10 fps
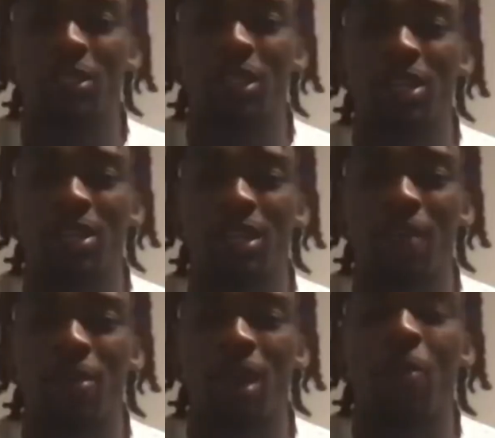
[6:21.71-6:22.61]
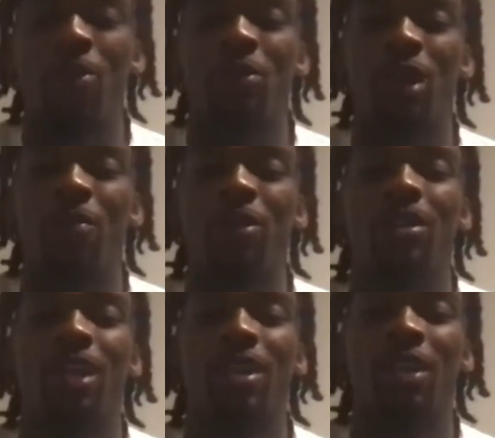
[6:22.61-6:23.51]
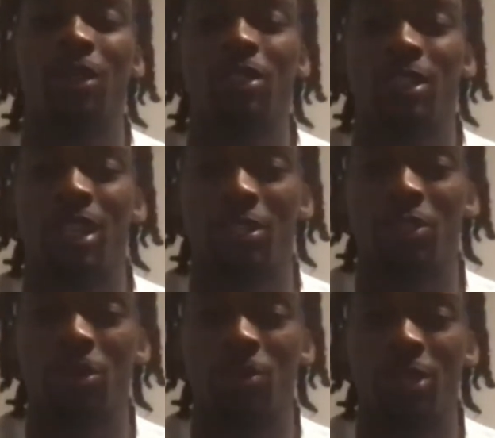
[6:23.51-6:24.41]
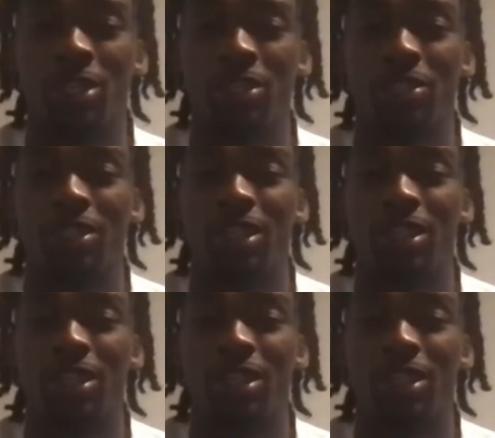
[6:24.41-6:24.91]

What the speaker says: I like watching a lot of YouTube videos.